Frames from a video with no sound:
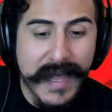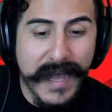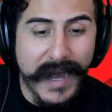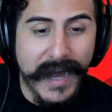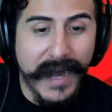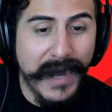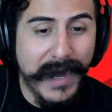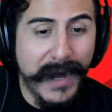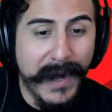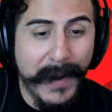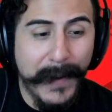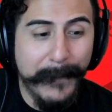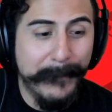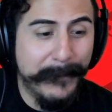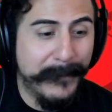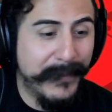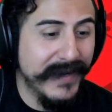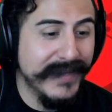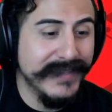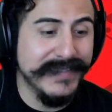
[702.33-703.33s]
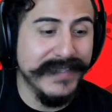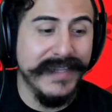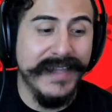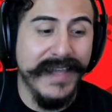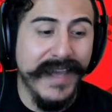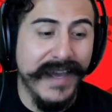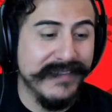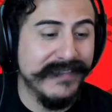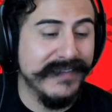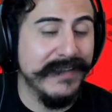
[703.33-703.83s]
But
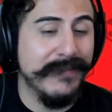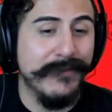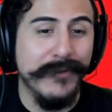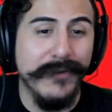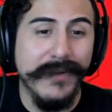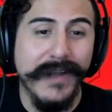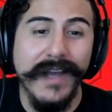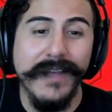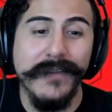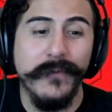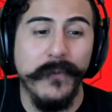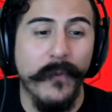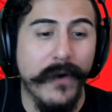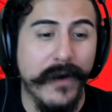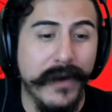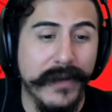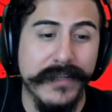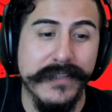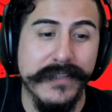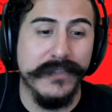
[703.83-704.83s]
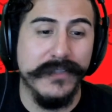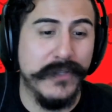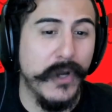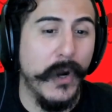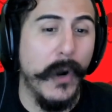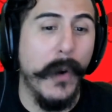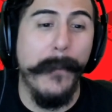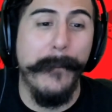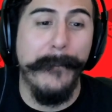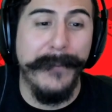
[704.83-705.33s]
yes, if you guys want to
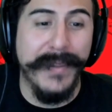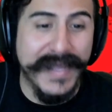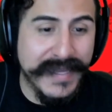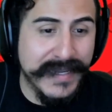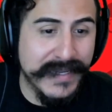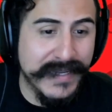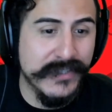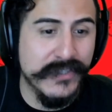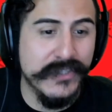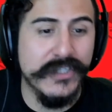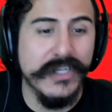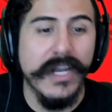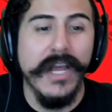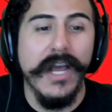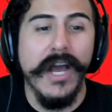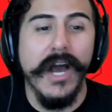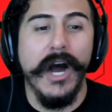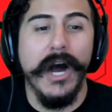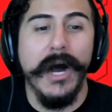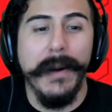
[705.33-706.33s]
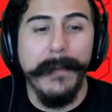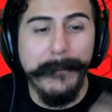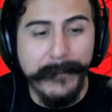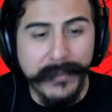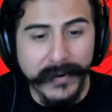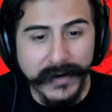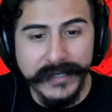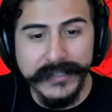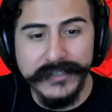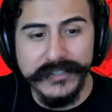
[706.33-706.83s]
go binge a
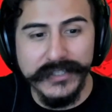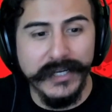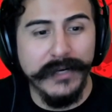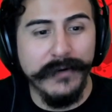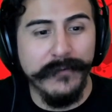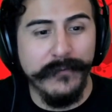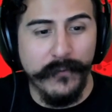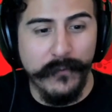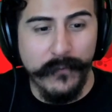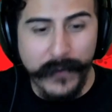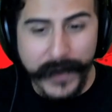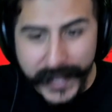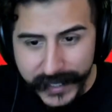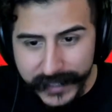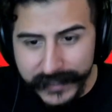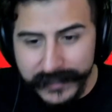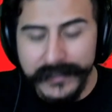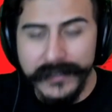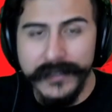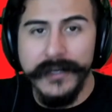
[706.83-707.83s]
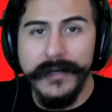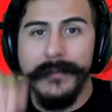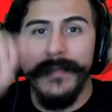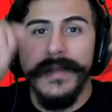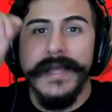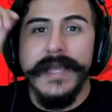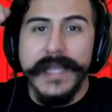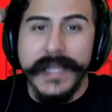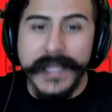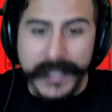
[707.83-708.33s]
bunch of random
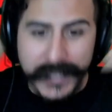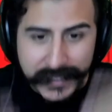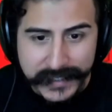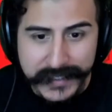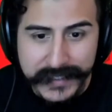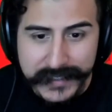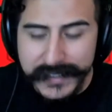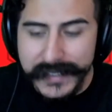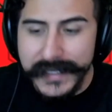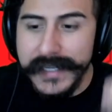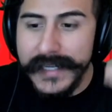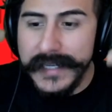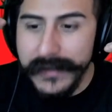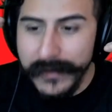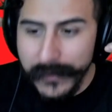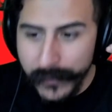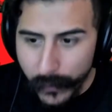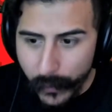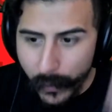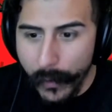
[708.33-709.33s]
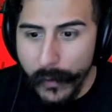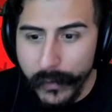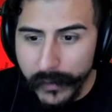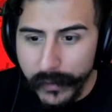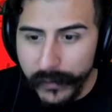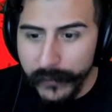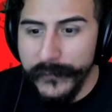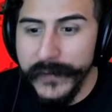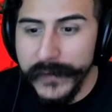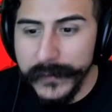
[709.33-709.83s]
indie
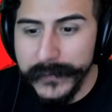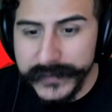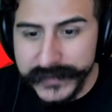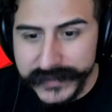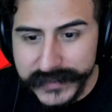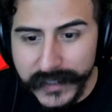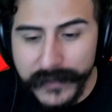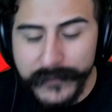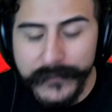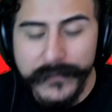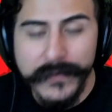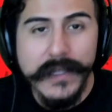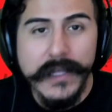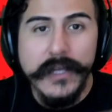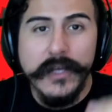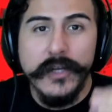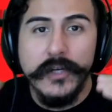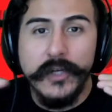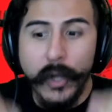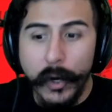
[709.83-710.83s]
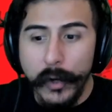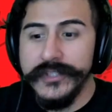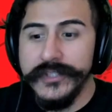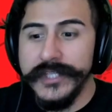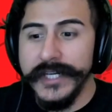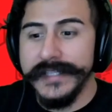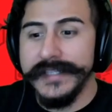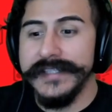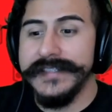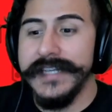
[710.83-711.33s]
horror film stuff, go
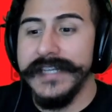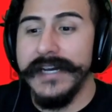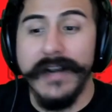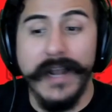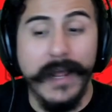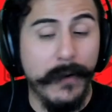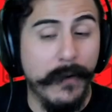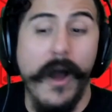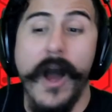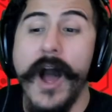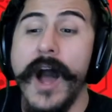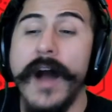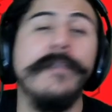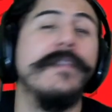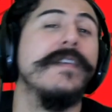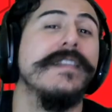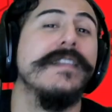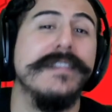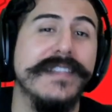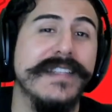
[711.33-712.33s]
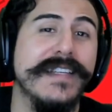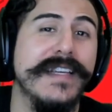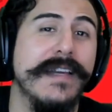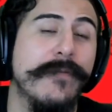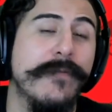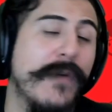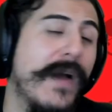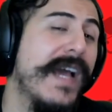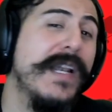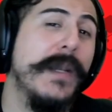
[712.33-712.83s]
check this out. I obviously,
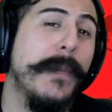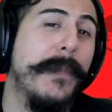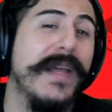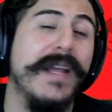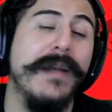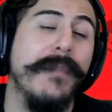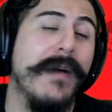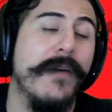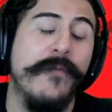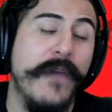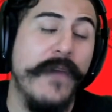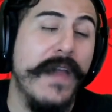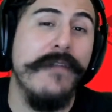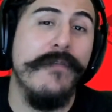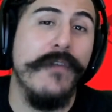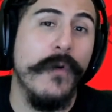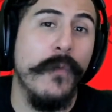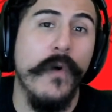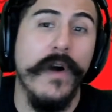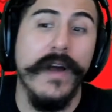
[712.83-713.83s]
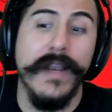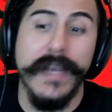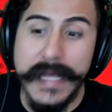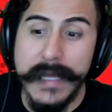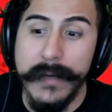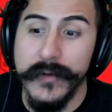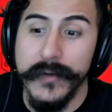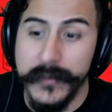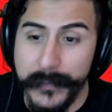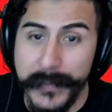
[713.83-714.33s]
if I had to pick my favorite one, it
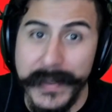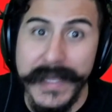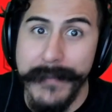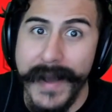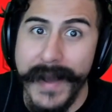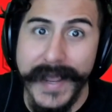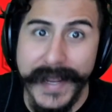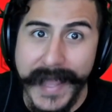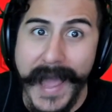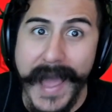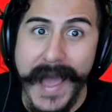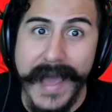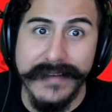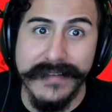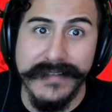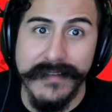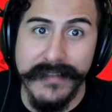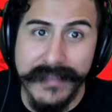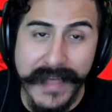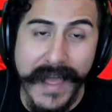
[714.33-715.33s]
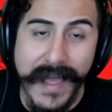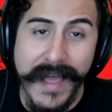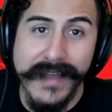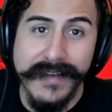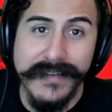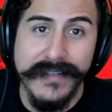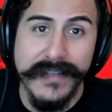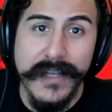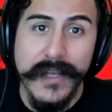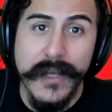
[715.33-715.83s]
was Be My Cat.
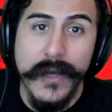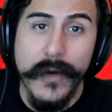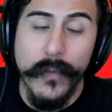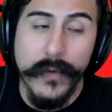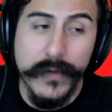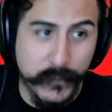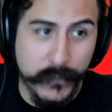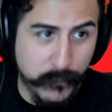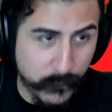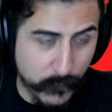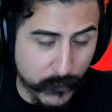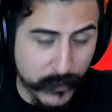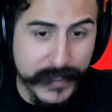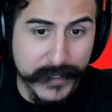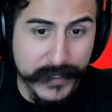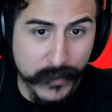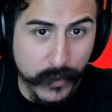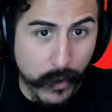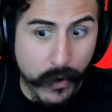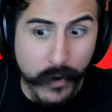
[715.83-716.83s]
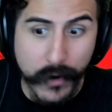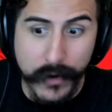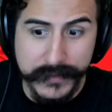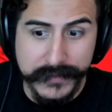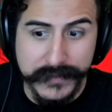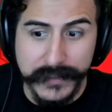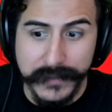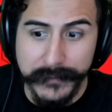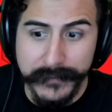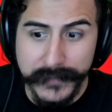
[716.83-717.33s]
That was freaking
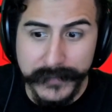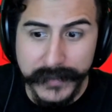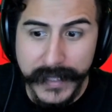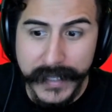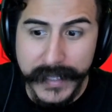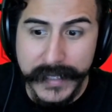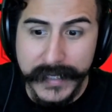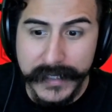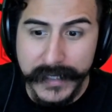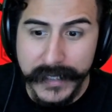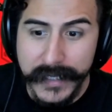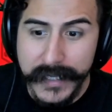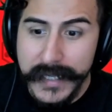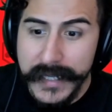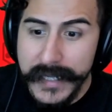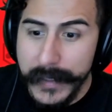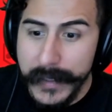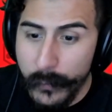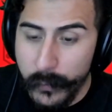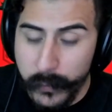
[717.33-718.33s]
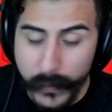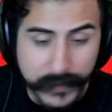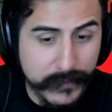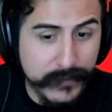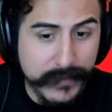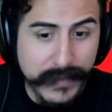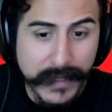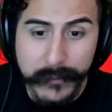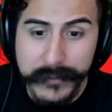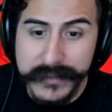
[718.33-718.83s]
awesome. Like,
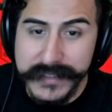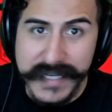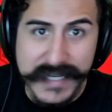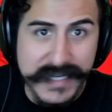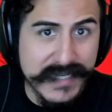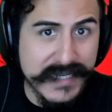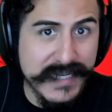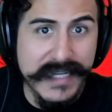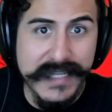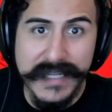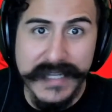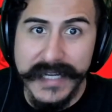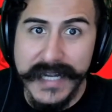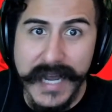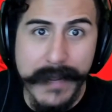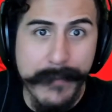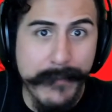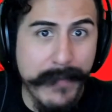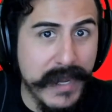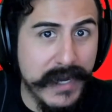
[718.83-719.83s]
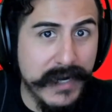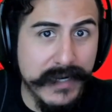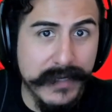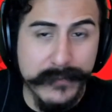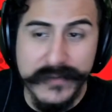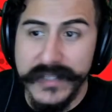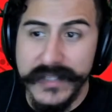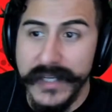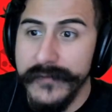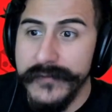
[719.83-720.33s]
whether that was indie and the guy made it
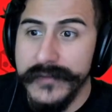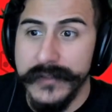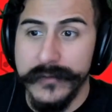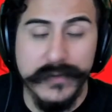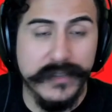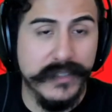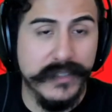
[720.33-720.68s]
himself just with a